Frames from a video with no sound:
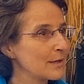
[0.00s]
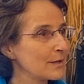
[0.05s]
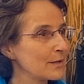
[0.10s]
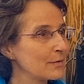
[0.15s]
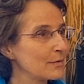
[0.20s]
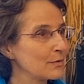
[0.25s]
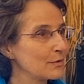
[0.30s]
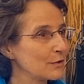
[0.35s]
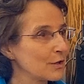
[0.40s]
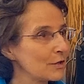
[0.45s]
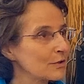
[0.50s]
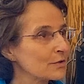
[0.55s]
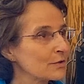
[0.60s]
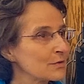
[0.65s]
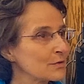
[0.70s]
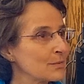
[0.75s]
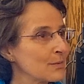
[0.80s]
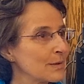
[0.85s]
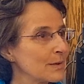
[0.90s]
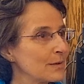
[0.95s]
you not
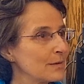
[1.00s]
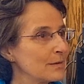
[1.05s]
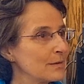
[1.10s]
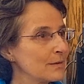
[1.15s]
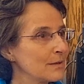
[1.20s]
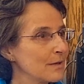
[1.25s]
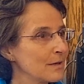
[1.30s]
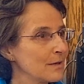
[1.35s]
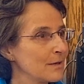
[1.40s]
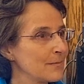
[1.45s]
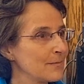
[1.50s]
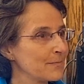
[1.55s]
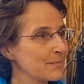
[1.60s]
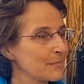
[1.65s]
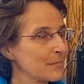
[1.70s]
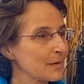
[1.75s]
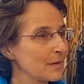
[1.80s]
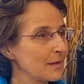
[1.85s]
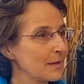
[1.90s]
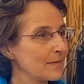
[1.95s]
to win? Mm.
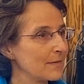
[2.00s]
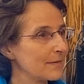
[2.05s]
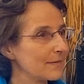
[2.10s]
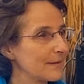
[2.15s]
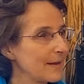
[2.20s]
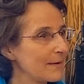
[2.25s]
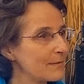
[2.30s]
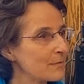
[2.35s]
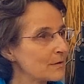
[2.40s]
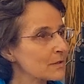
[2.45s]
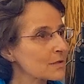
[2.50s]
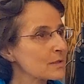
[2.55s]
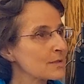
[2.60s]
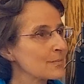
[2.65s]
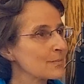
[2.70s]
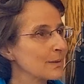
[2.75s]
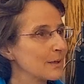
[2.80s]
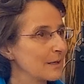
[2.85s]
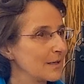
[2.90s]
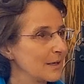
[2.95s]
And that was
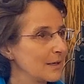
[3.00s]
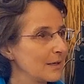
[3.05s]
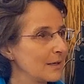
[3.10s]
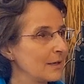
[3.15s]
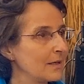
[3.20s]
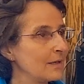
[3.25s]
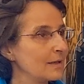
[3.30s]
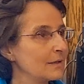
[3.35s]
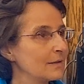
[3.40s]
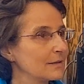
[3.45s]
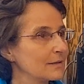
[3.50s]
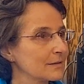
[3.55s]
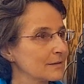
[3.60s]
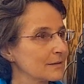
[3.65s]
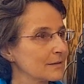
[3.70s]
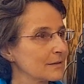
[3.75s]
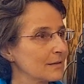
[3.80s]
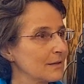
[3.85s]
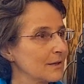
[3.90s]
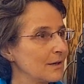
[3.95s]
the beginning
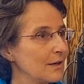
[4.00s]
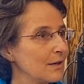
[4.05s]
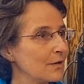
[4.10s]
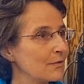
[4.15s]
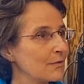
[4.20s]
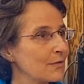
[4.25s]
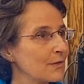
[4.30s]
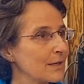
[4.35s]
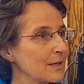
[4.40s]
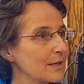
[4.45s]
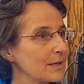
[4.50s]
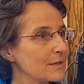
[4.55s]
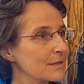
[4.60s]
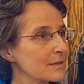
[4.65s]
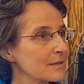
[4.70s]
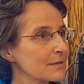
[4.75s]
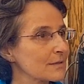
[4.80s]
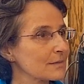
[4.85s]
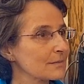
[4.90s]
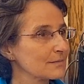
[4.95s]
of
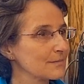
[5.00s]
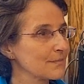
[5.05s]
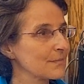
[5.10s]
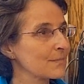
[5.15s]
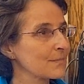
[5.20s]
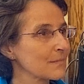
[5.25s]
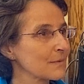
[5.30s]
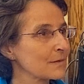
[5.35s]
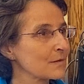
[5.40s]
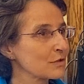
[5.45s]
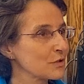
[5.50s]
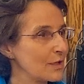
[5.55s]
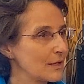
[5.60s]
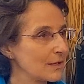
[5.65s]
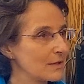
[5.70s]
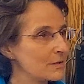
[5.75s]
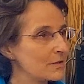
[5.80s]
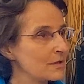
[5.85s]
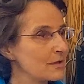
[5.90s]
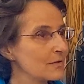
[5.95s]
things
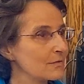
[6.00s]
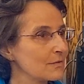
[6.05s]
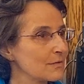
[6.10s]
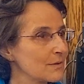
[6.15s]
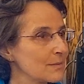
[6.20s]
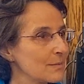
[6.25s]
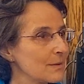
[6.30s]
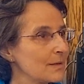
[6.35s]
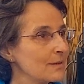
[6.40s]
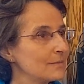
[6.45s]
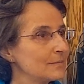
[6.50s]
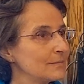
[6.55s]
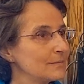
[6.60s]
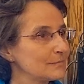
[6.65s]
changing for me. Okay,